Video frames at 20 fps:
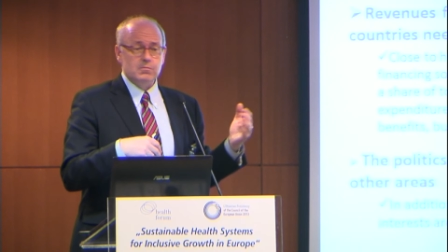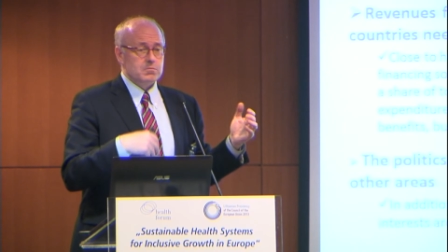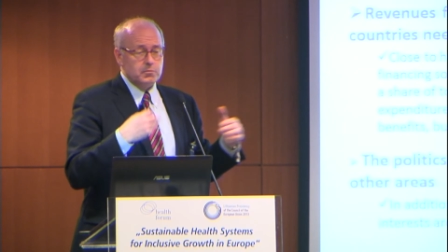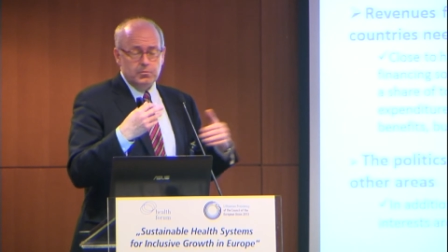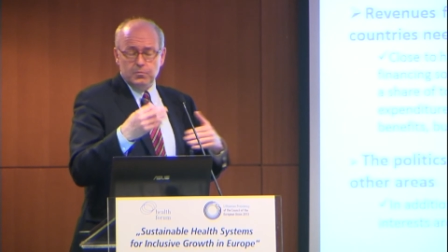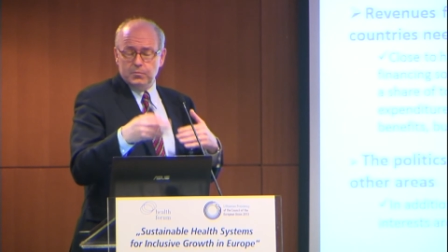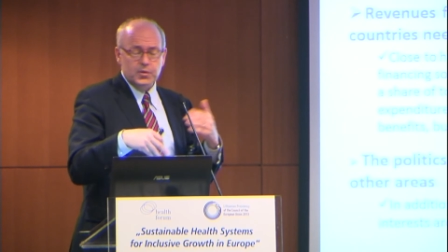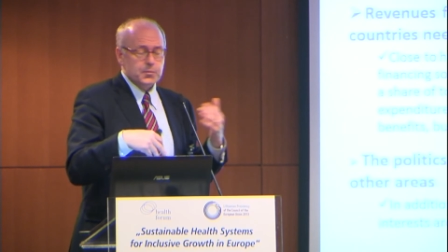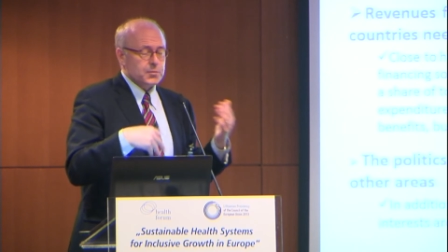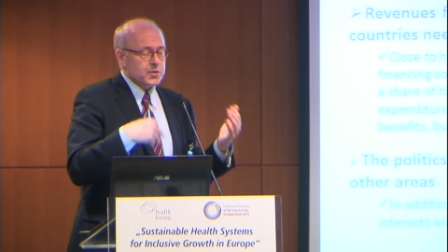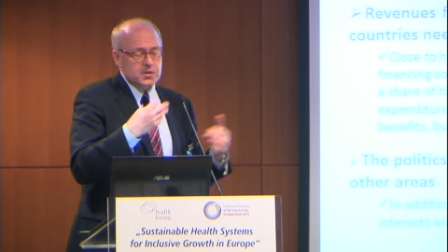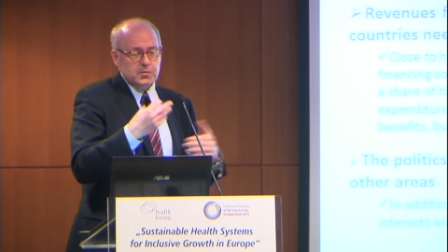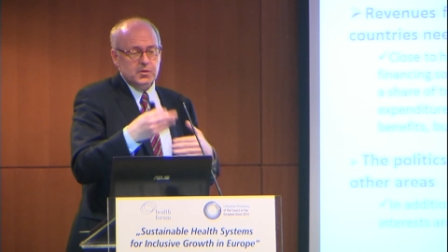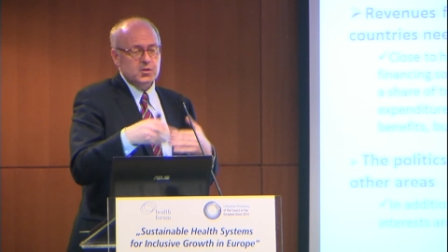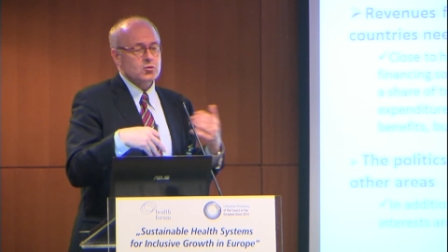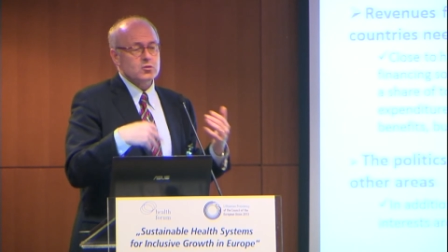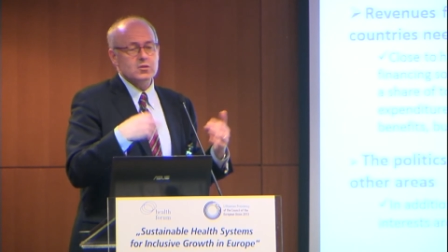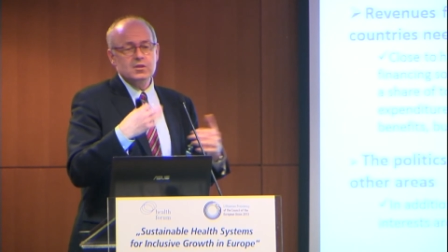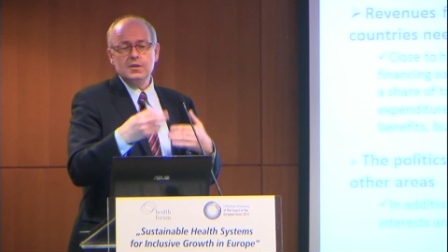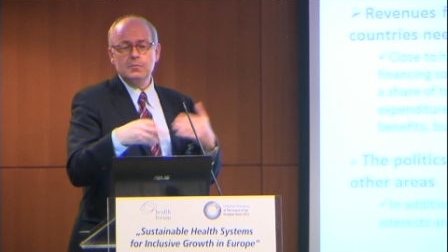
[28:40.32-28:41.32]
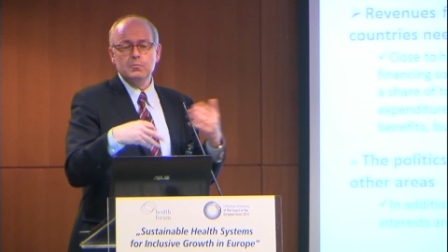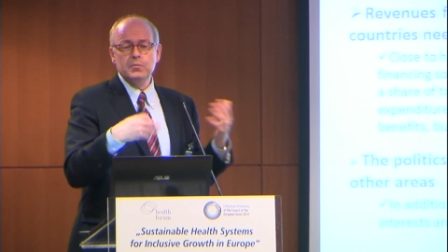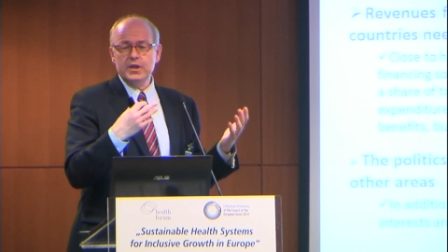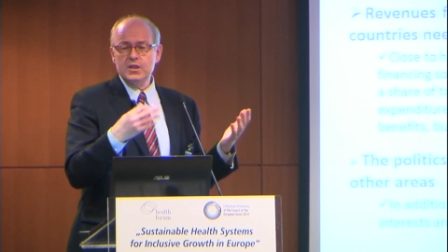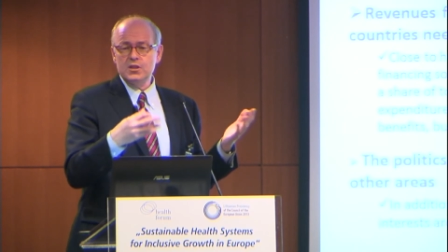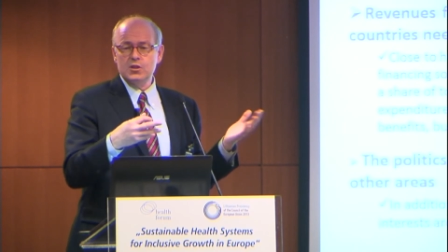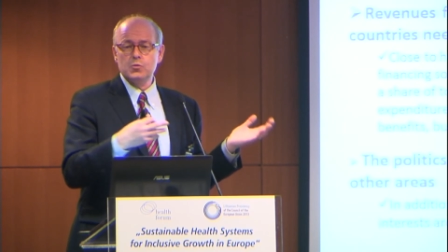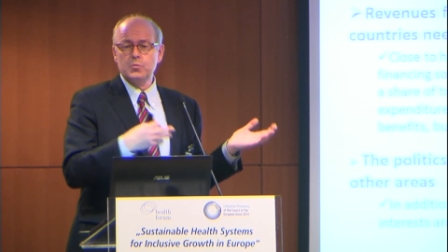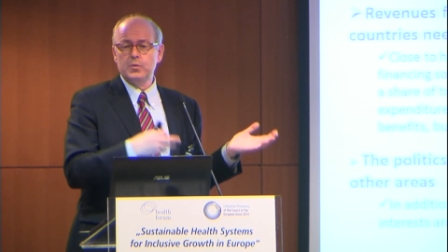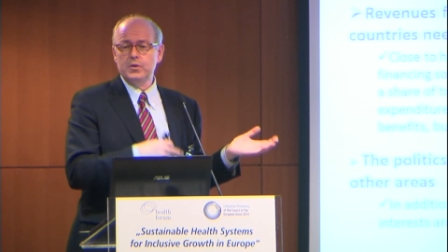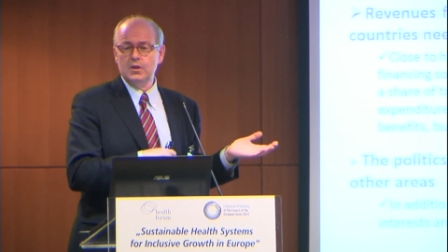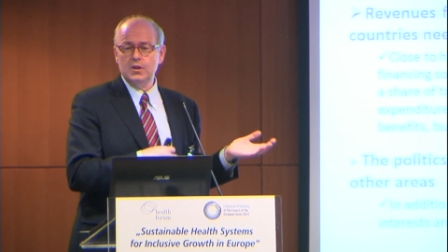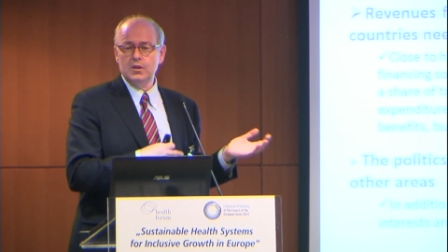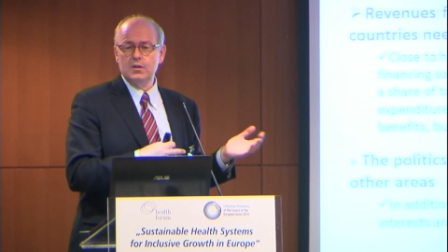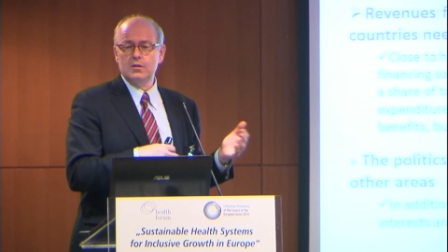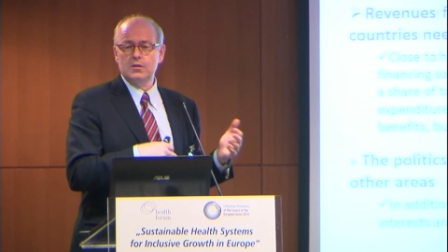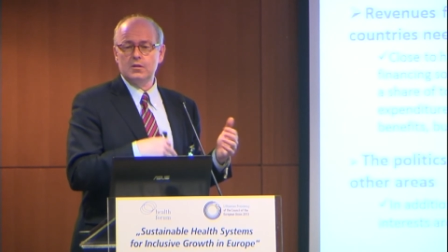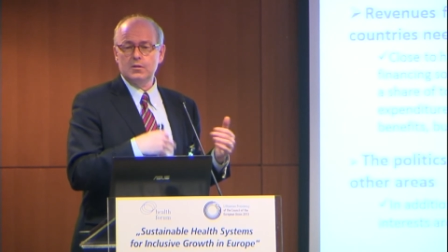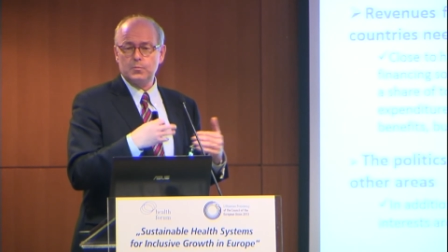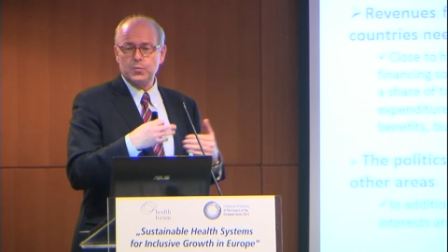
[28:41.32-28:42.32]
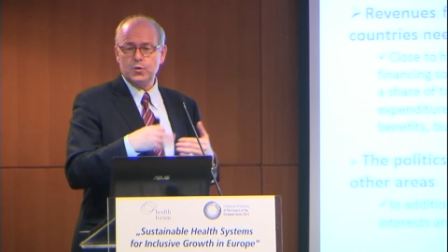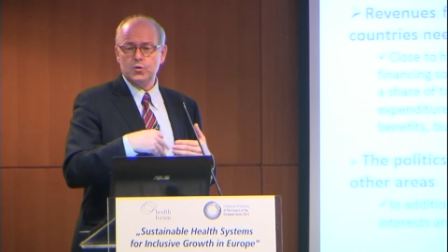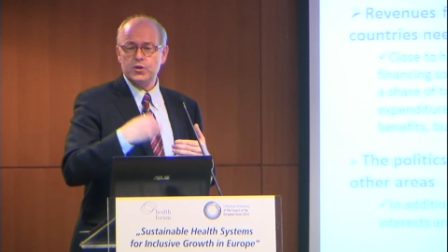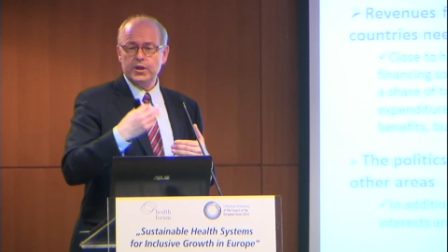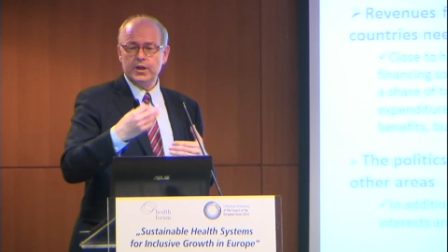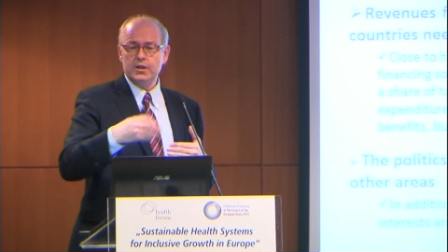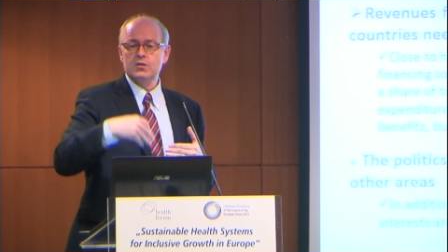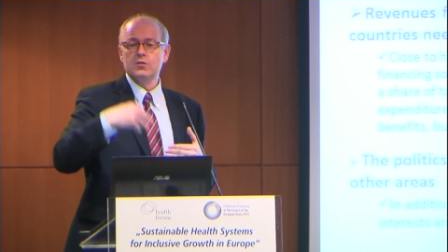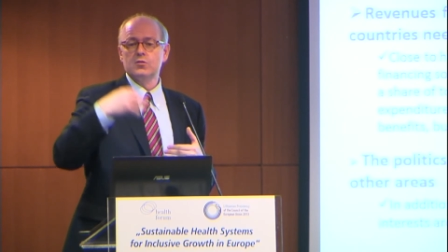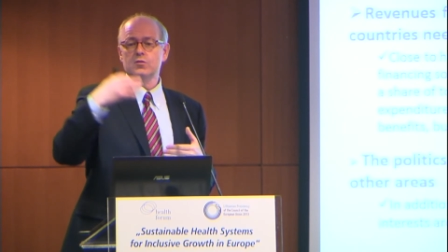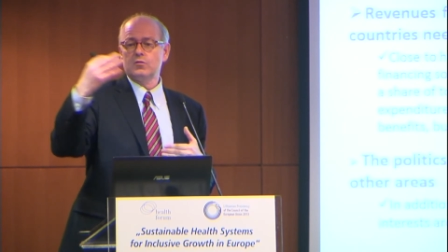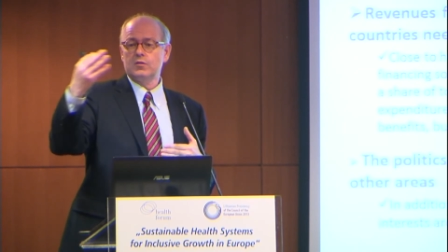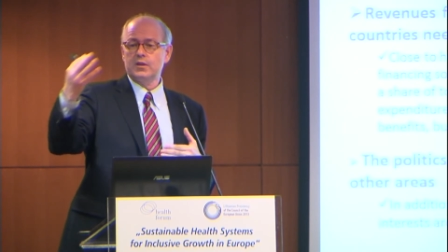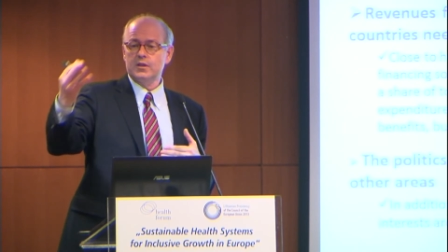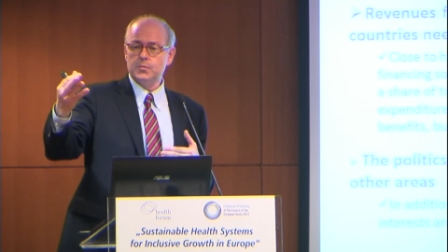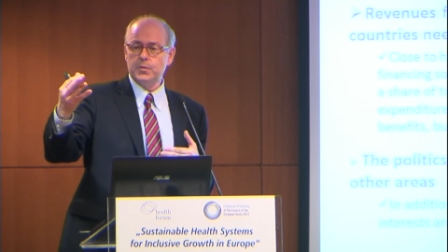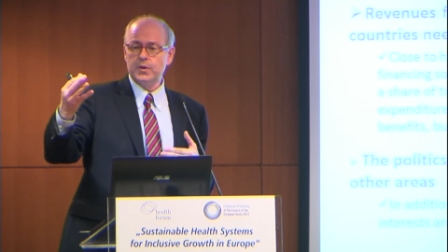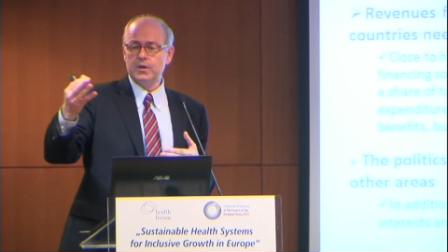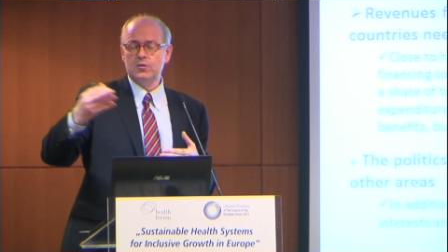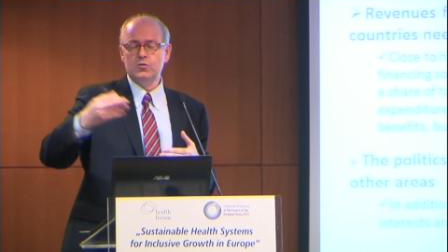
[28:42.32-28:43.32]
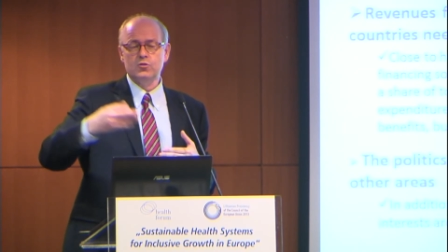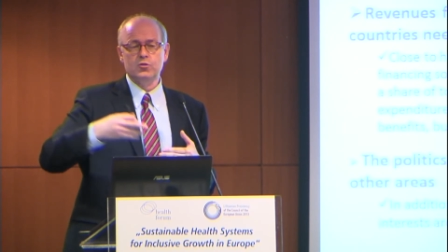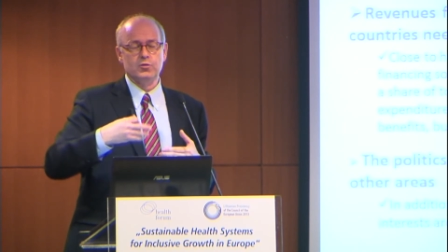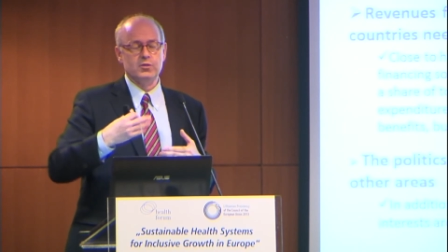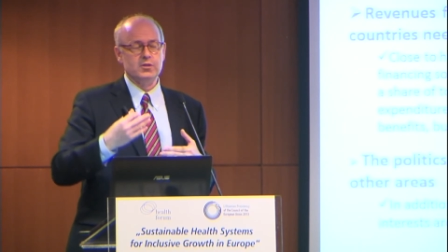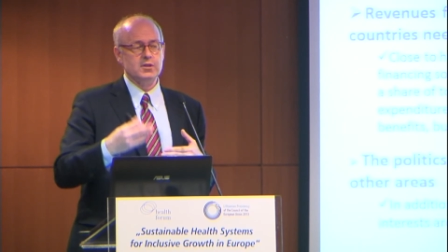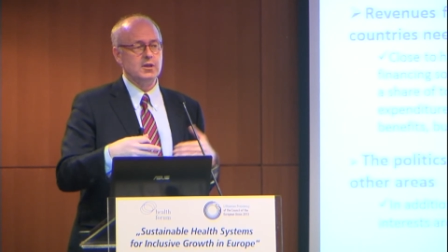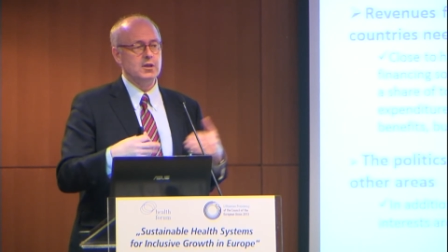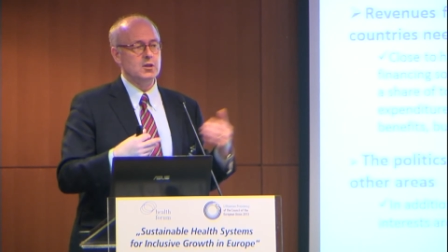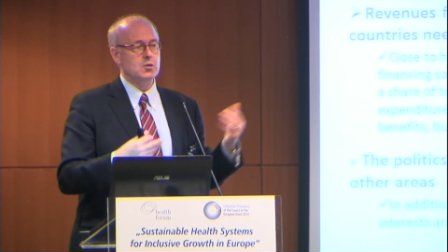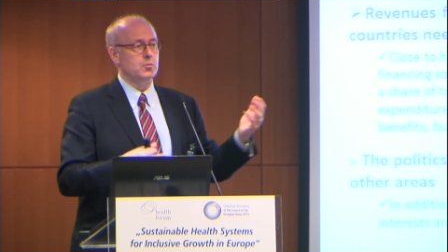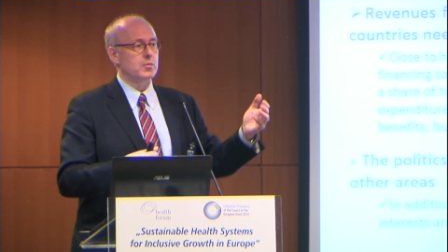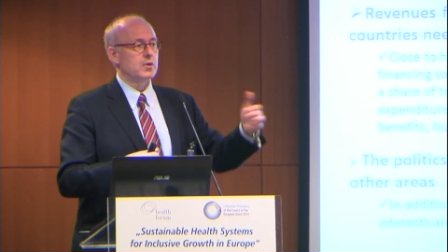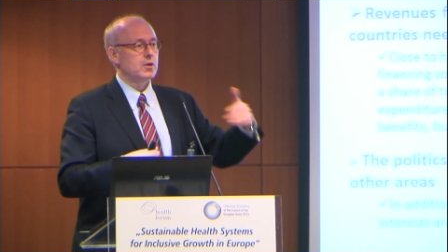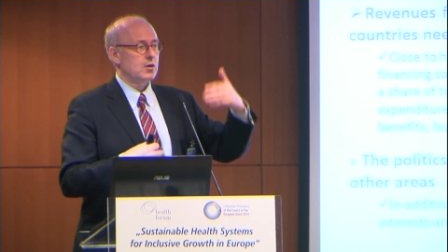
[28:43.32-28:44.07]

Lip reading: pretty much on the same basis we did the projections on the expenditure side,